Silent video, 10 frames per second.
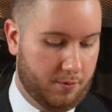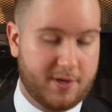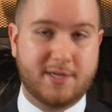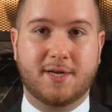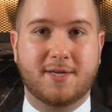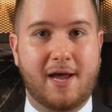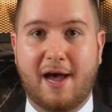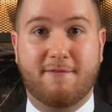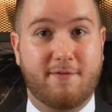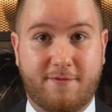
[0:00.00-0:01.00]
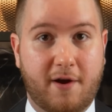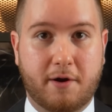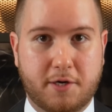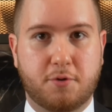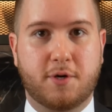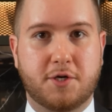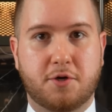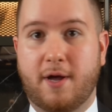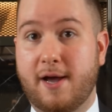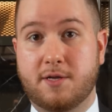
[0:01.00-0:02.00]
this doesn't have very
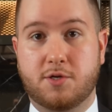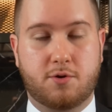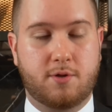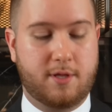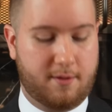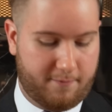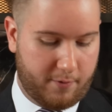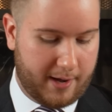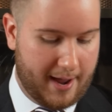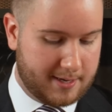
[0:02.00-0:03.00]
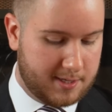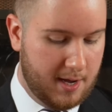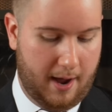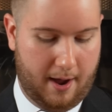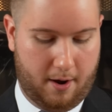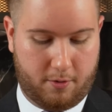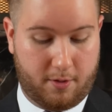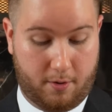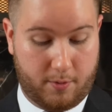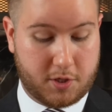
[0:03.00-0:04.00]
traditional hands. Certainly the Freak X, or
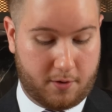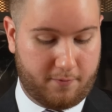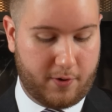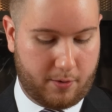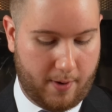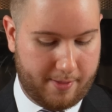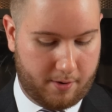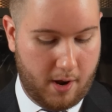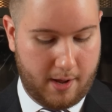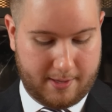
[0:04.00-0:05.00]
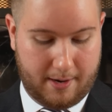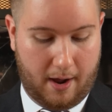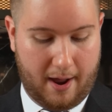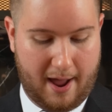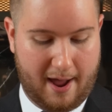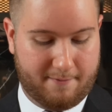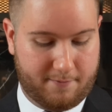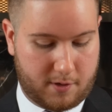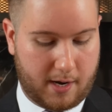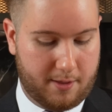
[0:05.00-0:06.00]
the original Freak rather, did not
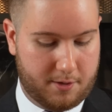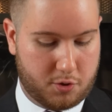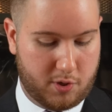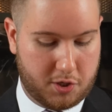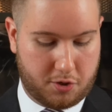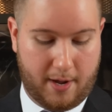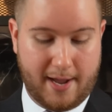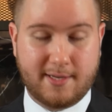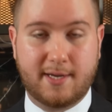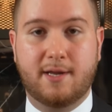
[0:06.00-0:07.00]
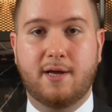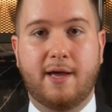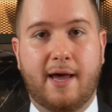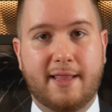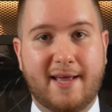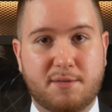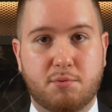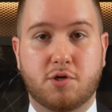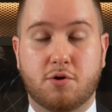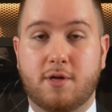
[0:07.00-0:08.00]
have kind of the traditional handset. And last
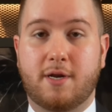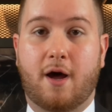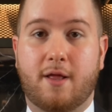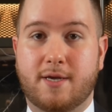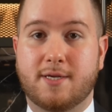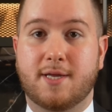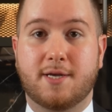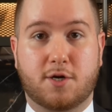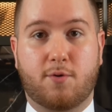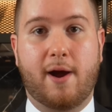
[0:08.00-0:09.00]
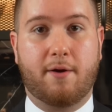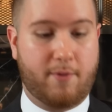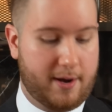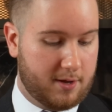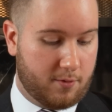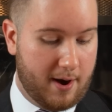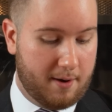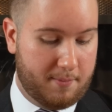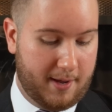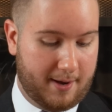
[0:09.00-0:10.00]
but certainly not least is a crown, right? The
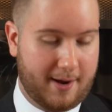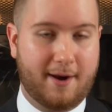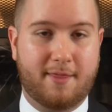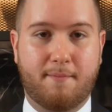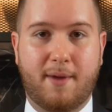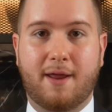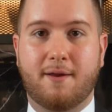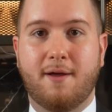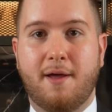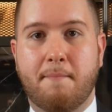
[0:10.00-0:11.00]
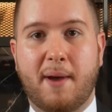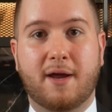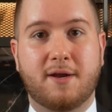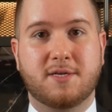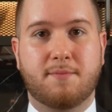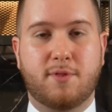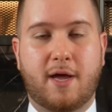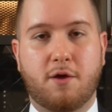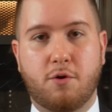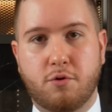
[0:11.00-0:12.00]
crown being kind of the main mechanism
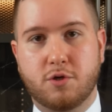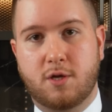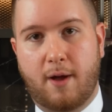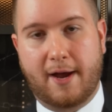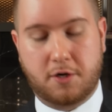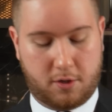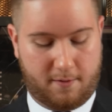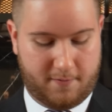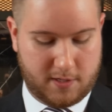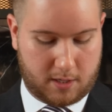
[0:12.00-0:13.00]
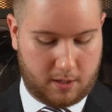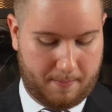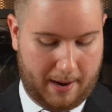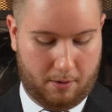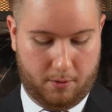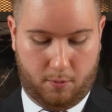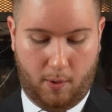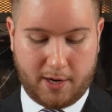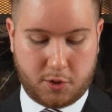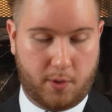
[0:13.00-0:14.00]
that you use to actually physically power the
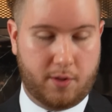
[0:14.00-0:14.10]
watch,